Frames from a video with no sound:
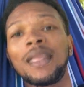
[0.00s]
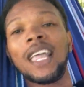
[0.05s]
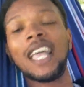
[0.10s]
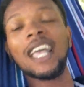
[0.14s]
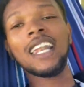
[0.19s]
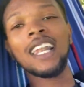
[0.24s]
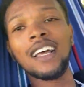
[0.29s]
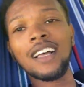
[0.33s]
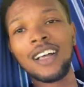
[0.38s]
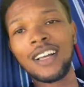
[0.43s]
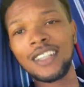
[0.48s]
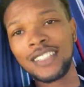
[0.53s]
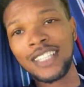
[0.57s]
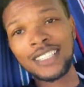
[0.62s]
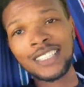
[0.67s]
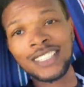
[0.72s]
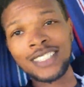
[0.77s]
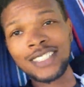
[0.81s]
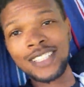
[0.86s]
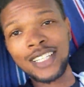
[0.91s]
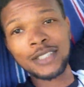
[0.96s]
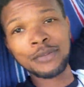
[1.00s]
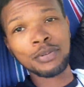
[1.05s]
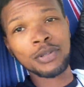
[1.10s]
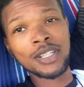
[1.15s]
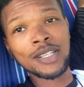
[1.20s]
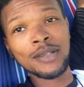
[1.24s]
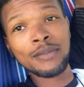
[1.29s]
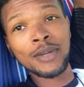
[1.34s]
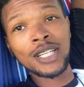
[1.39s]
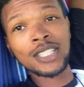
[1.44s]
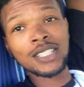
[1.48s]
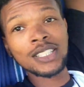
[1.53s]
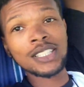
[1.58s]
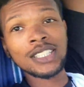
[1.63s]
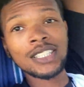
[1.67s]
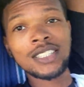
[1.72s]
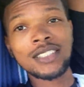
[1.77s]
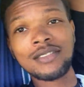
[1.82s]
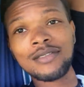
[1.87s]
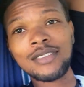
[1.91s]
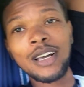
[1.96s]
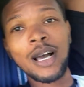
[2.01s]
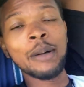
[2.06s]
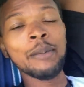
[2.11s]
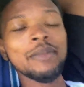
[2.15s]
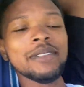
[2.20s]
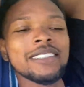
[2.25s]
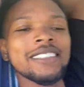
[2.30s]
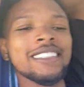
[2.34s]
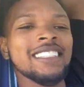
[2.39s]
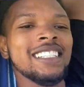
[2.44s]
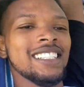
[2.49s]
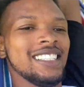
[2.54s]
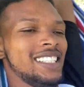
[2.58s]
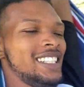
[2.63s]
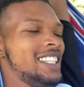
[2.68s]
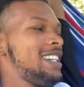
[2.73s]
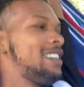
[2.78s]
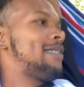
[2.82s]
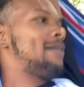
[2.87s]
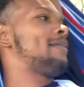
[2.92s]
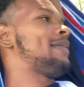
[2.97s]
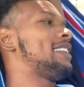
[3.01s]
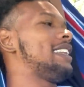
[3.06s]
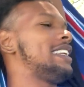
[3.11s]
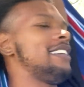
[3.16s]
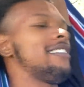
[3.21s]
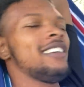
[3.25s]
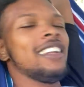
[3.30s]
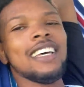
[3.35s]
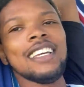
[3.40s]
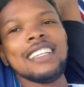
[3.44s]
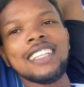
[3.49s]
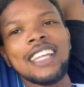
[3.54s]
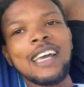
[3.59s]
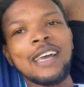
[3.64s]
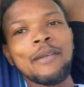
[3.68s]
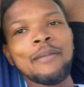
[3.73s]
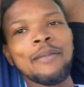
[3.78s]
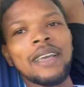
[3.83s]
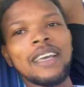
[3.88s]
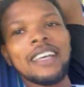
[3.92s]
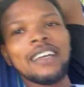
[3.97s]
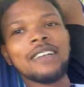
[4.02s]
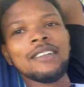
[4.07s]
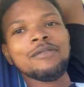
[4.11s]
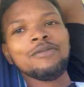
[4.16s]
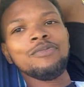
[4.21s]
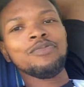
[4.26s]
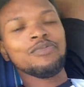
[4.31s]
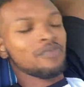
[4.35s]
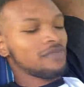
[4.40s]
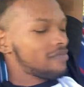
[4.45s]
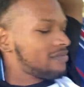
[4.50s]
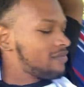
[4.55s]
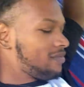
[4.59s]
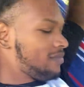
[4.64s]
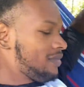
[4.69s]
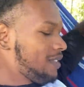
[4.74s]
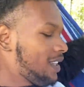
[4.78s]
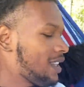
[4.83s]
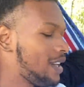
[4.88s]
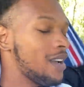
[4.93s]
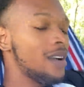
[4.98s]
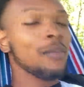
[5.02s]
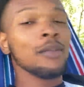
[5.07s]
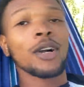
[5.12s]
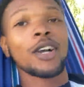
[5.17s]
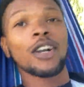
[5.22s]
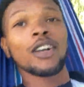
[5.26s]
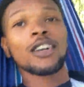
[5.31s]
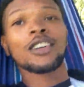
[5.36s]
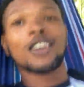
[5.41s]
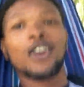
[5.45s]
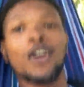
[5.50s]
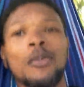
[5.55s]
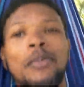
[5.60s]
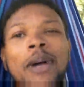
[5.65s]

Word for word: And that, that's that's pretty much it. I'm I'm gonna leave it at that, man. I'm gonna go